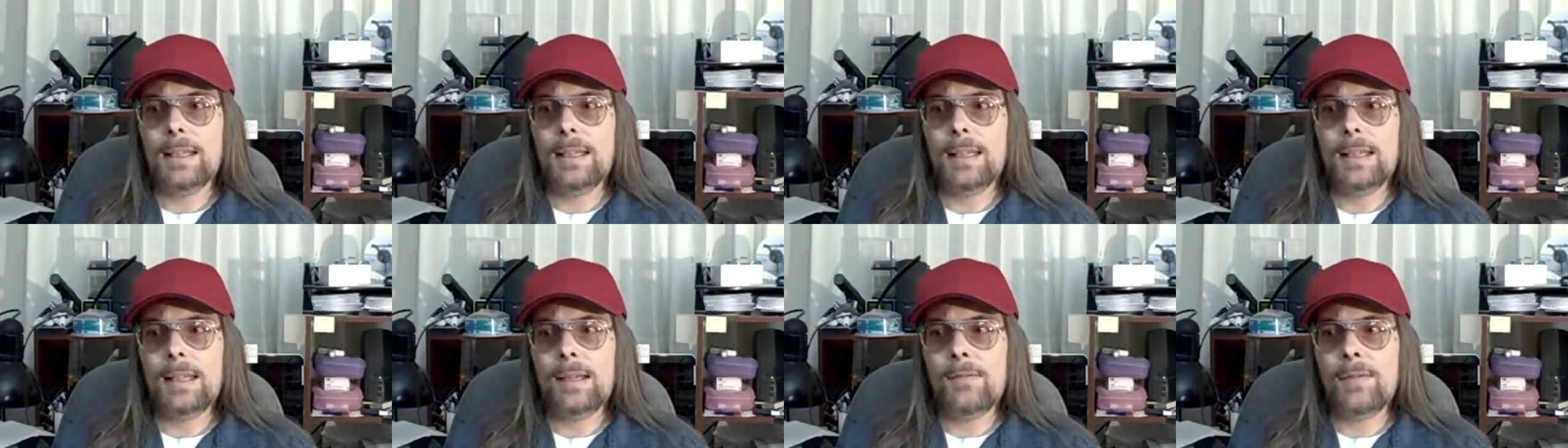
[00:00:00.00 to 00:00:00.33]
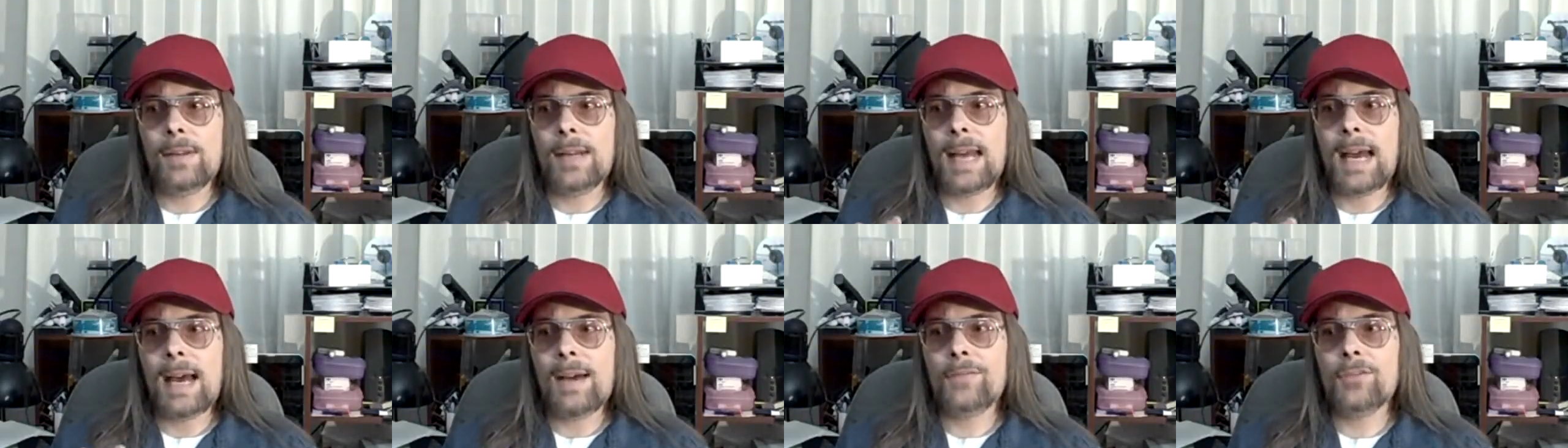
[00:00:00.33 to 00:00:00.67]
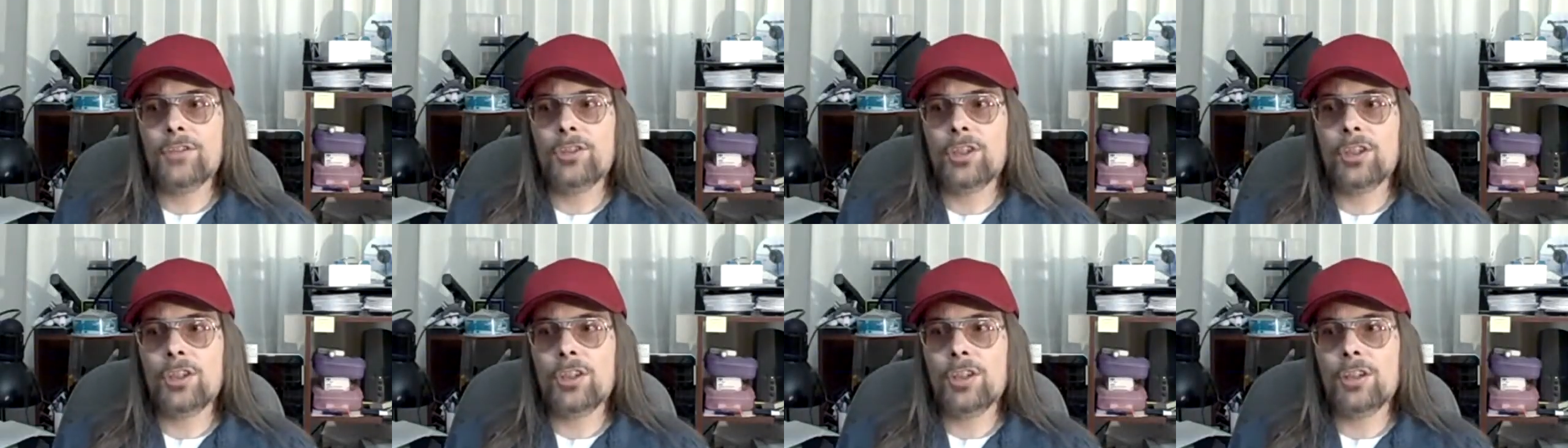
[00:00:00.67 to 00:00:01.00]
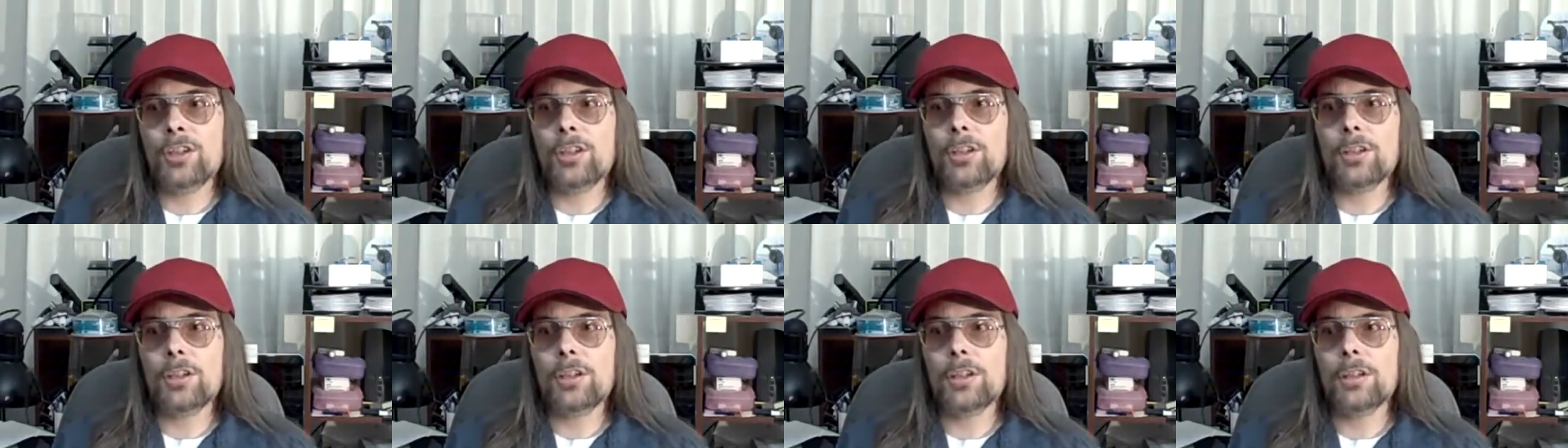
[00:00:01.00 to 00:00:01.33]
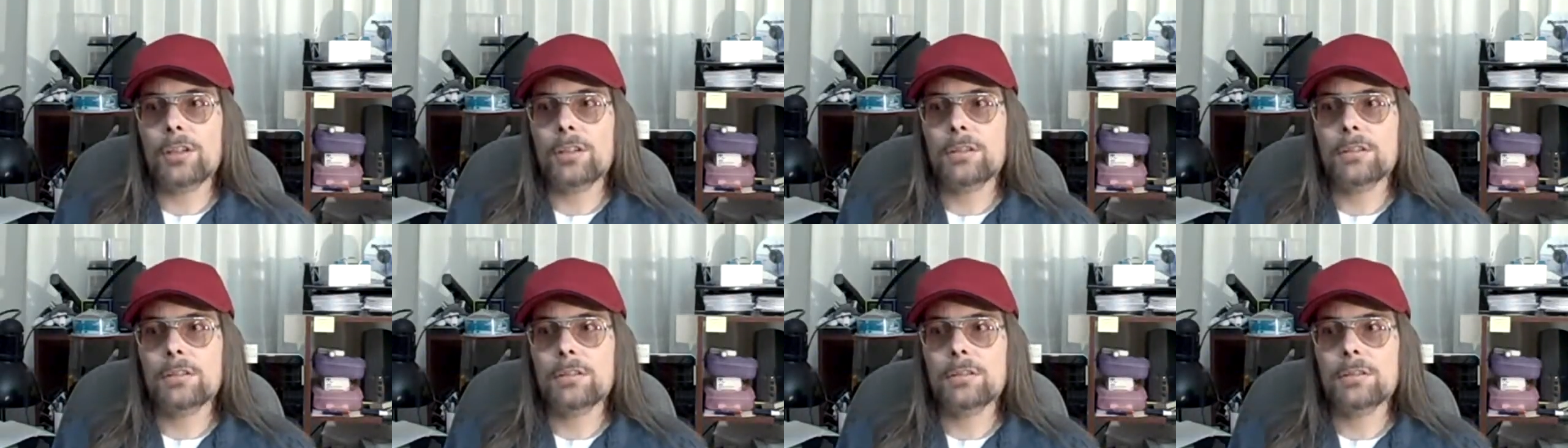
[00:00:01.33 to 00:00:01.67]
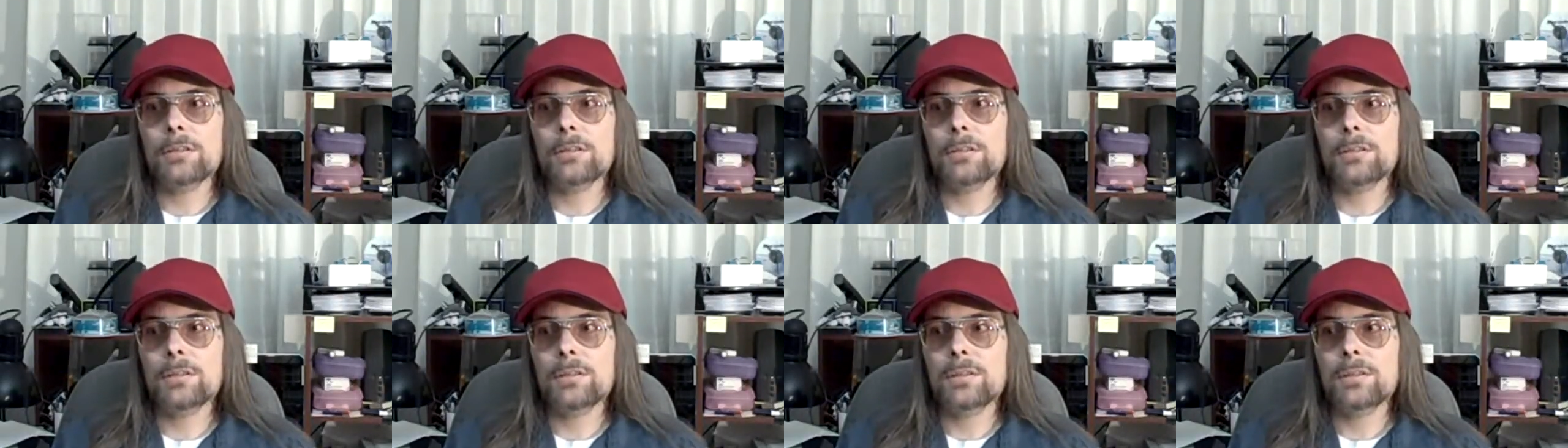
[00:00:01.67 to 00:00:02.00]
Even after
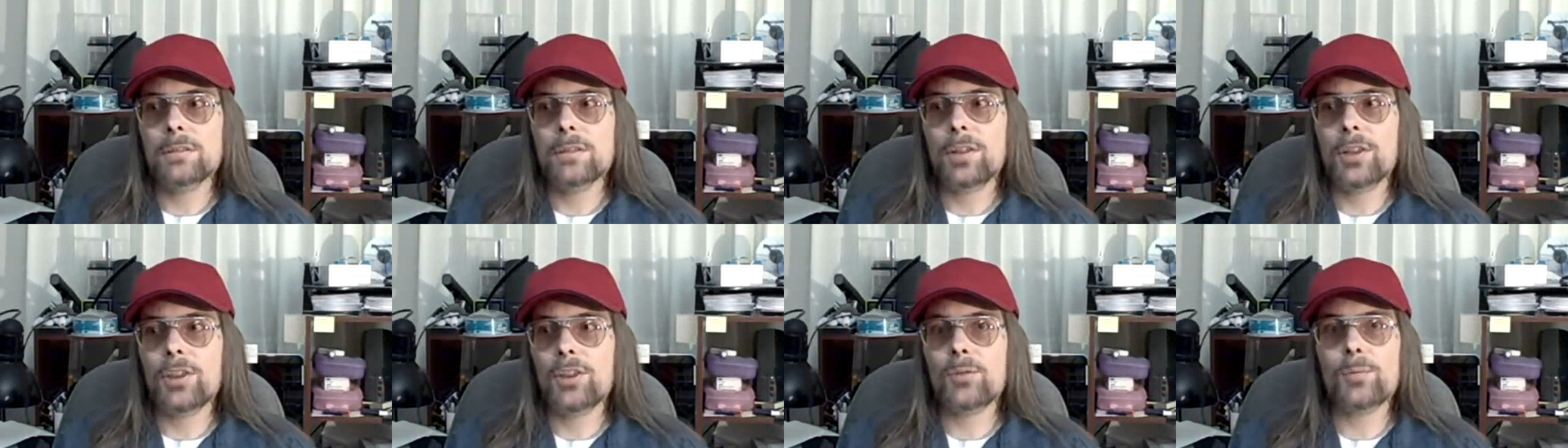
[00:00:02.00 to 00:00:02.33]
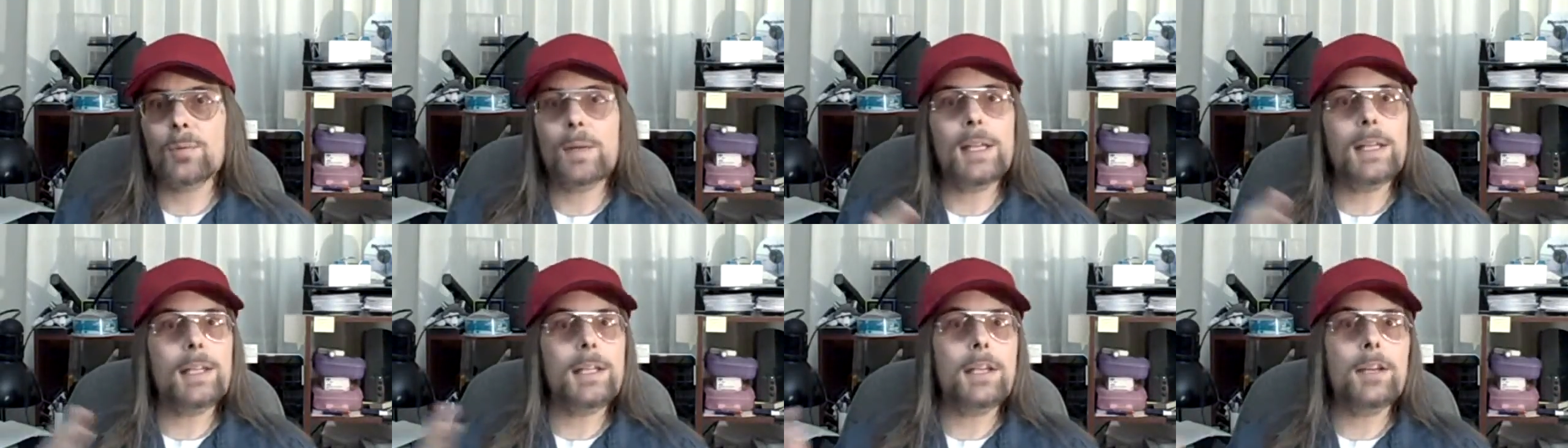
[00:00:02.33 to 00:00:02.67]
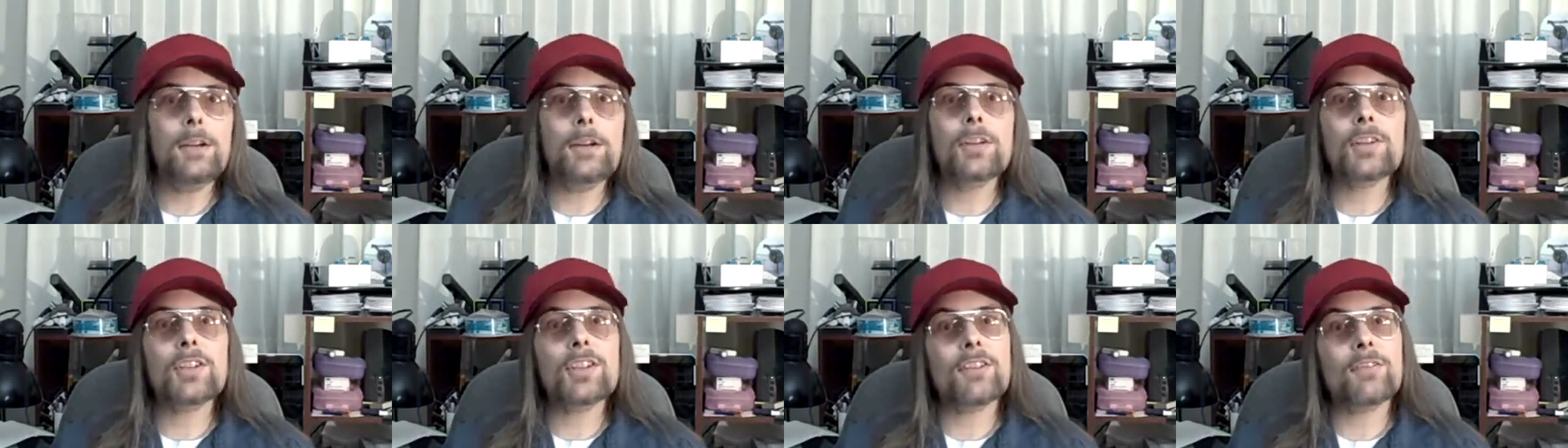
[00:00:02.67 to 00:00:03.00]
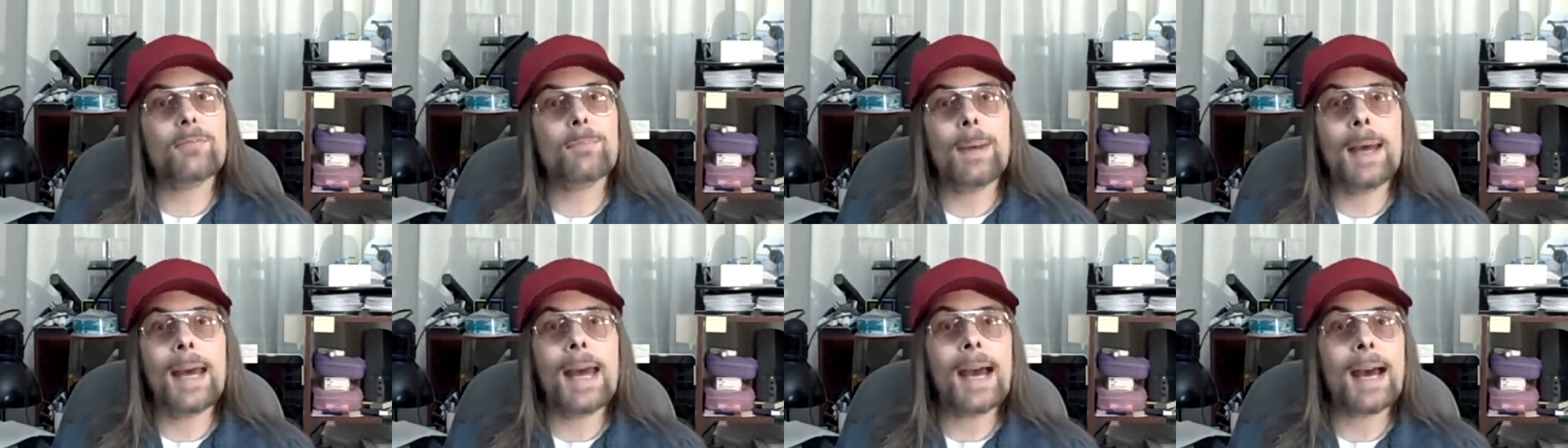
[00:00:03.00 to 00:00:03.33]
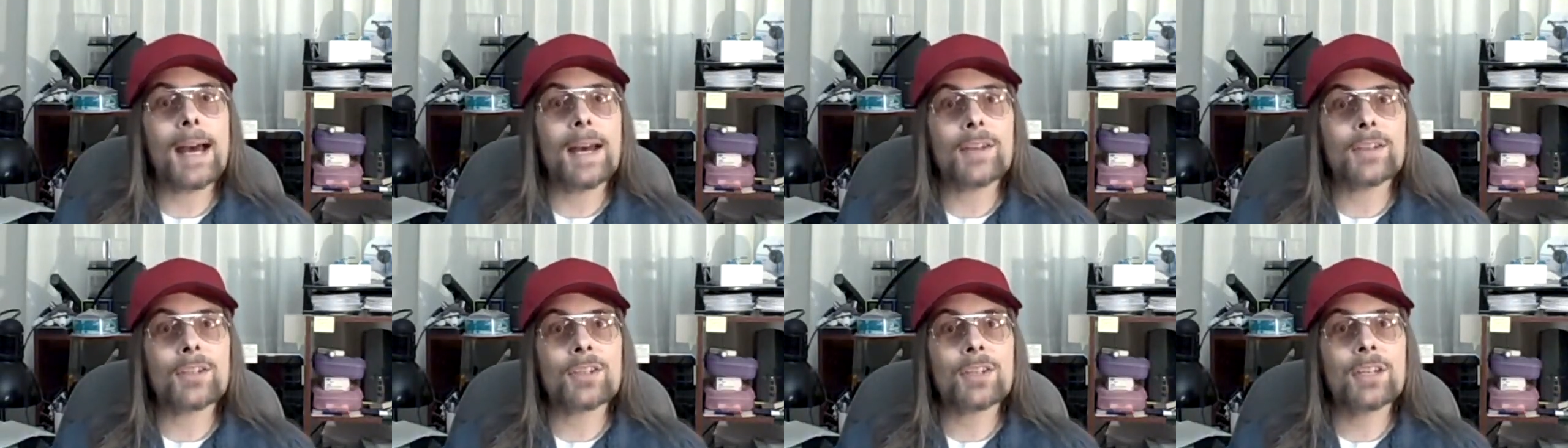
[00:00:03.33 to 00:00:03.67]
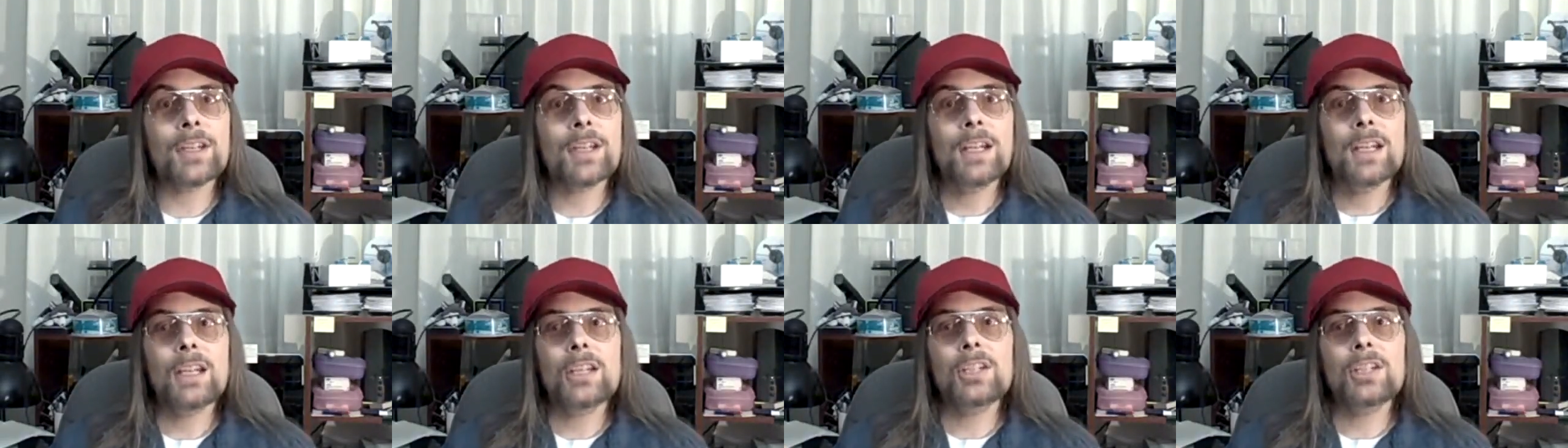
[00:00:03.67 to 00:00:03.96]
3 years have passed,